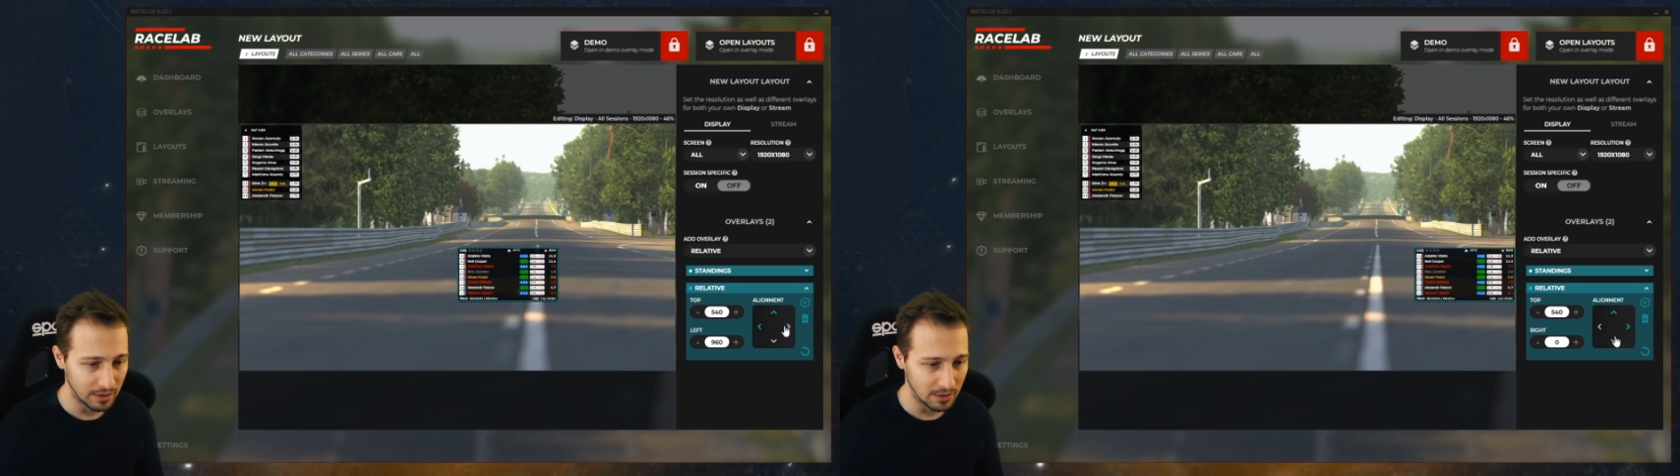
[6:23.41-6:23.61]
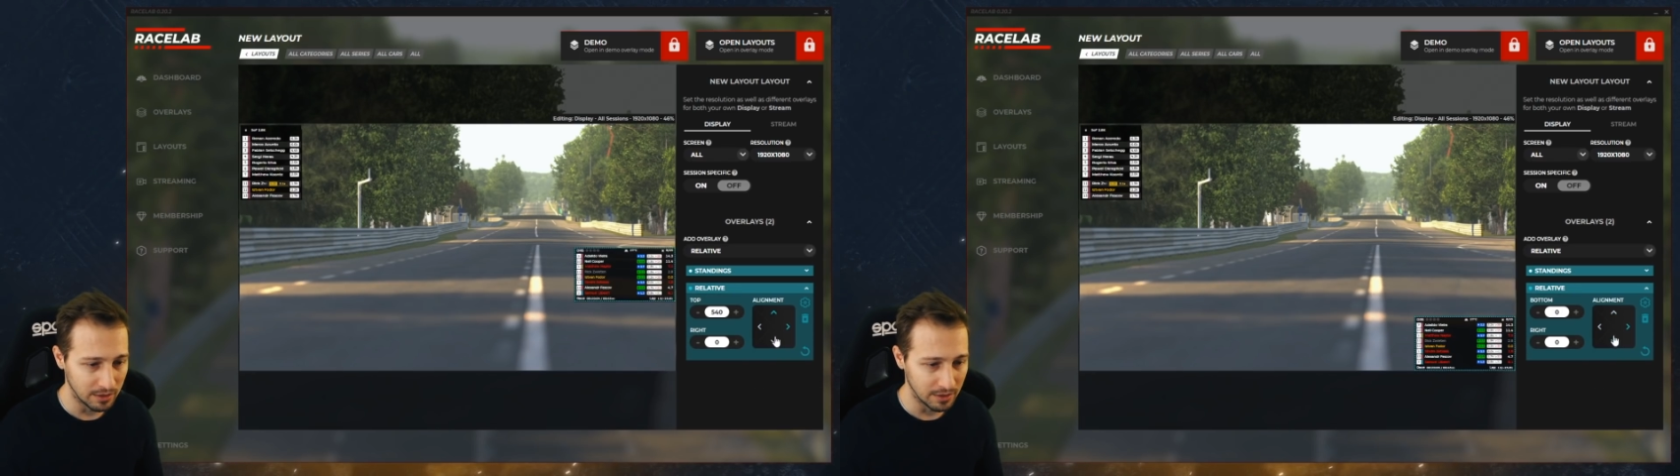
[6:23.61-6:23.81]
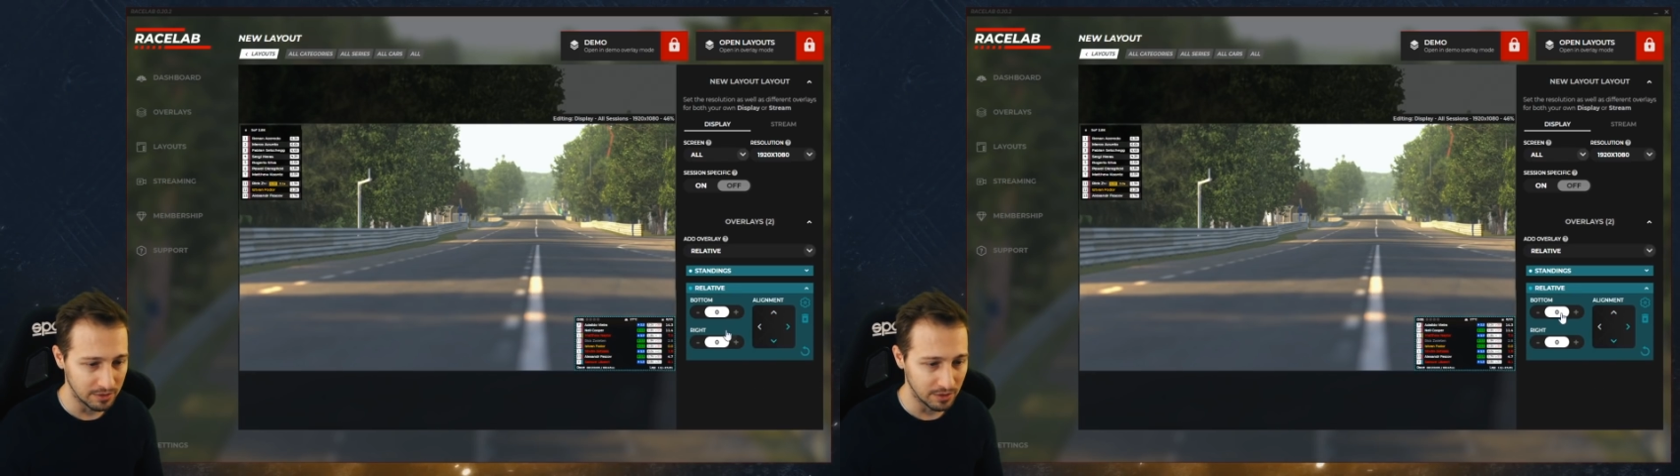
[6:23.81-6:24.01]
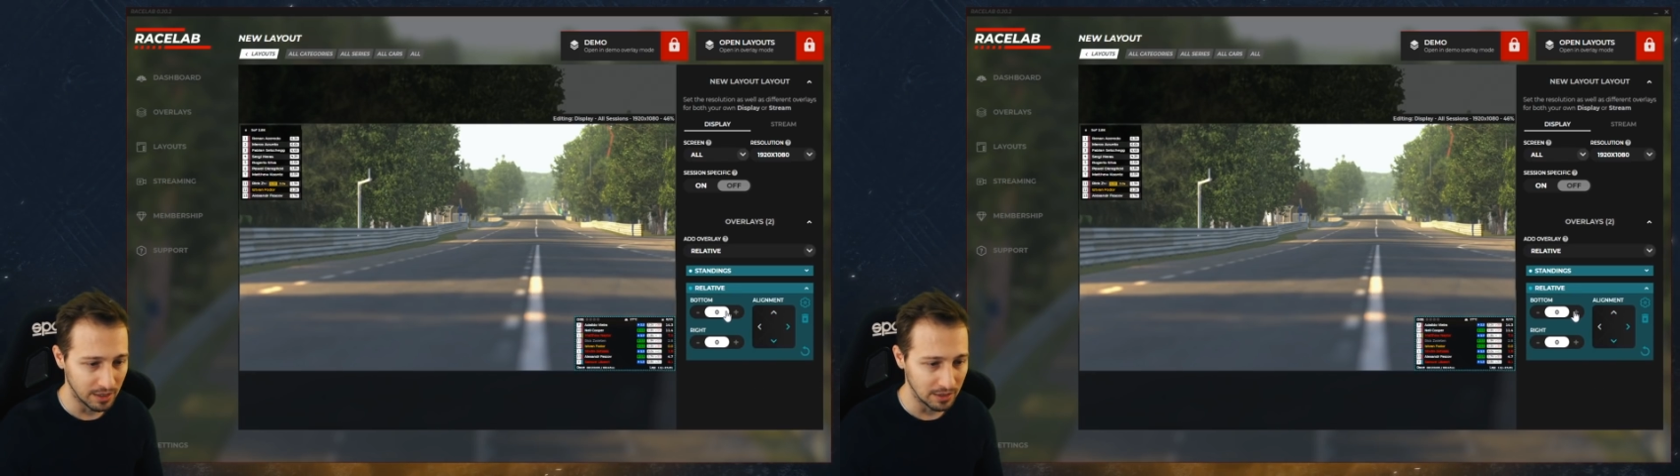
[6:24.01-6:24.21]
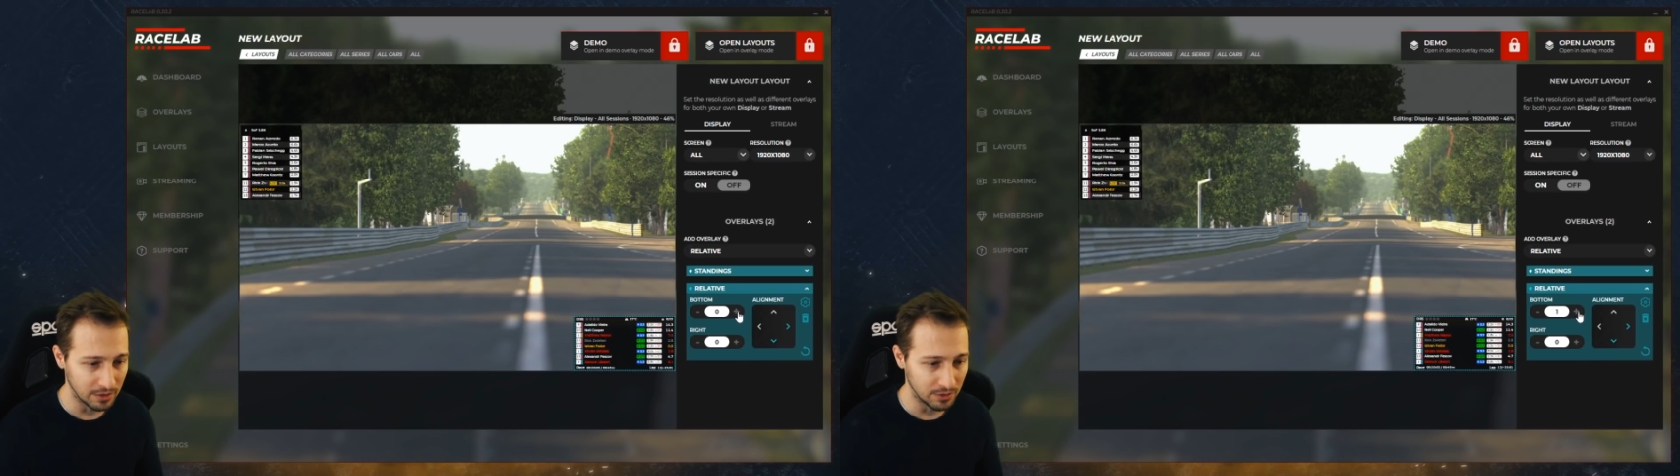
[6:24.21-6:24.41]
Let's
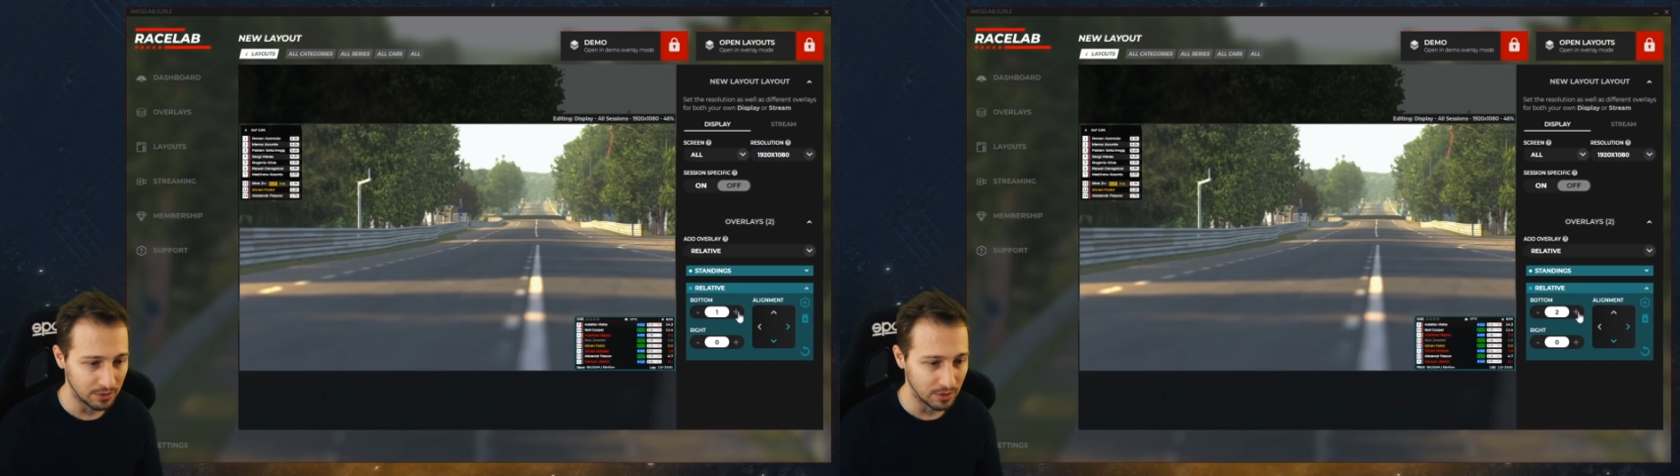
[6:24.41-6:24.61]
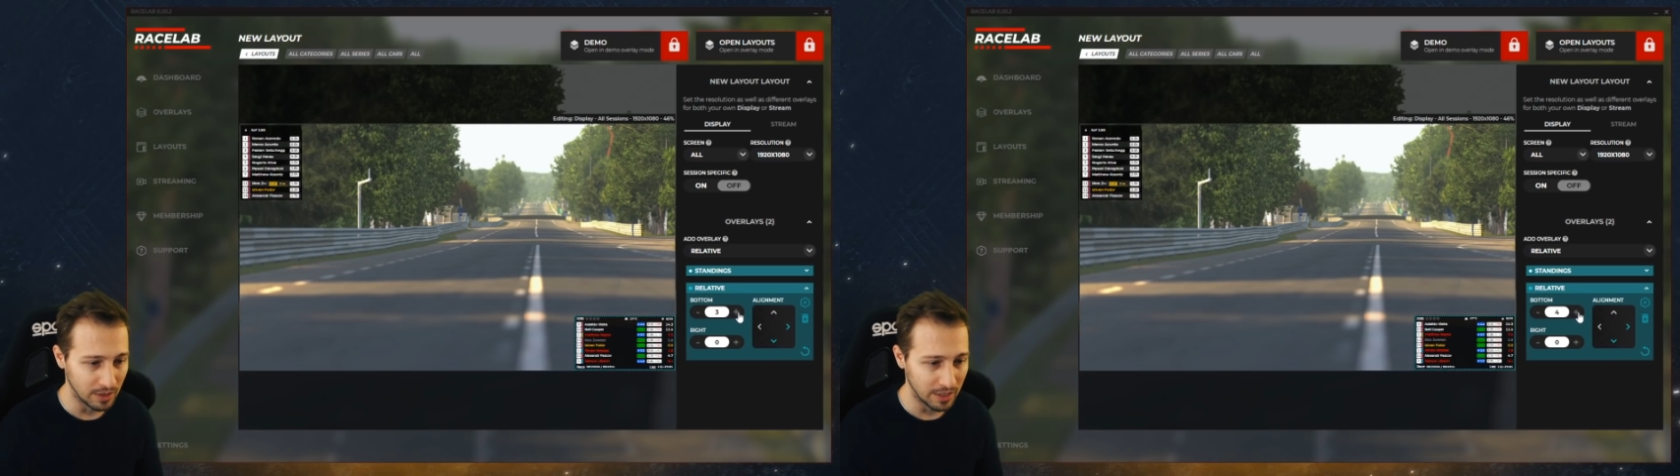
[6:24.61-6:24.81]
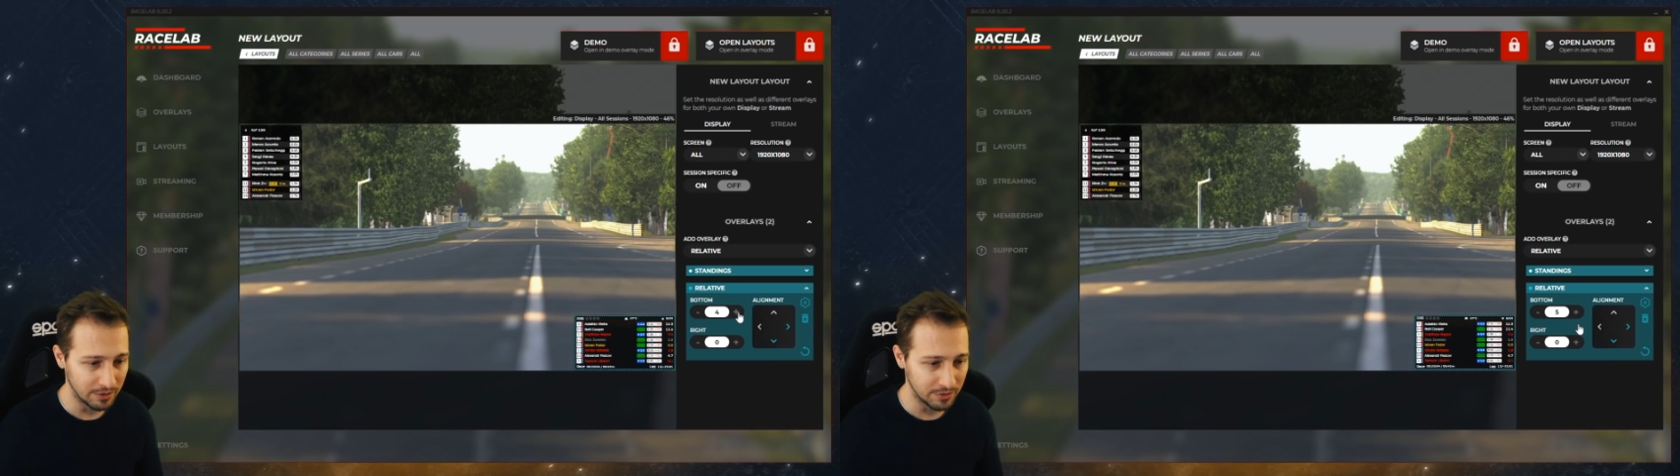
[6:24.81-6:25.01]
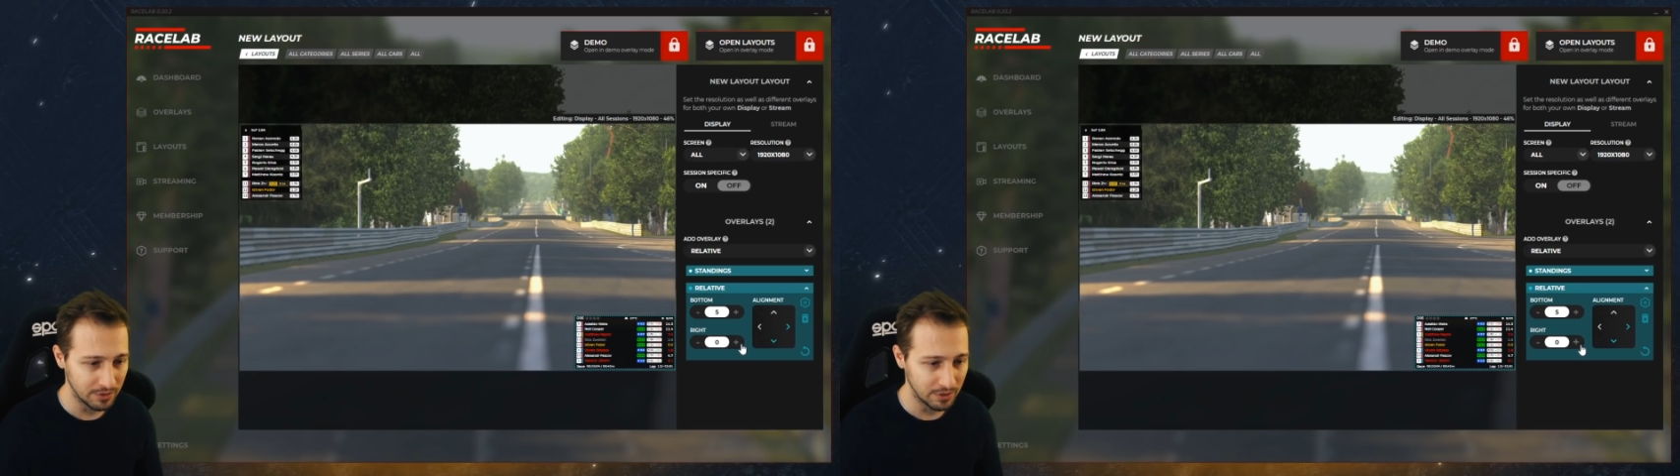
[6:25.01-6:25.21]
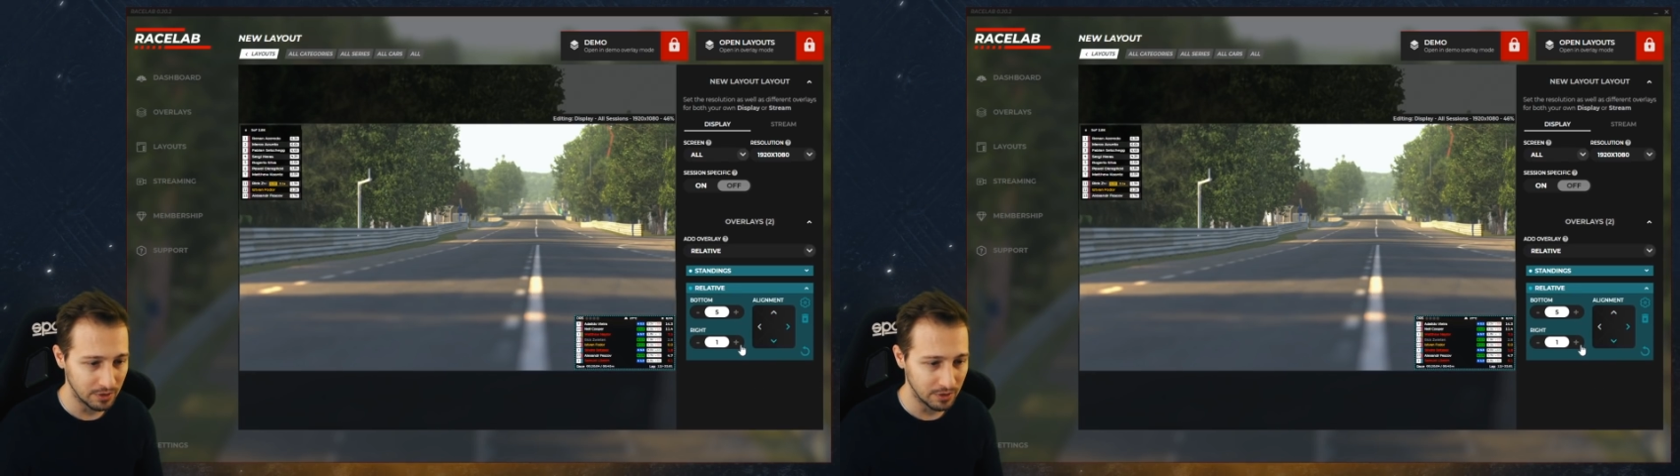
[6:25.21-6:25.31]
align it to the left.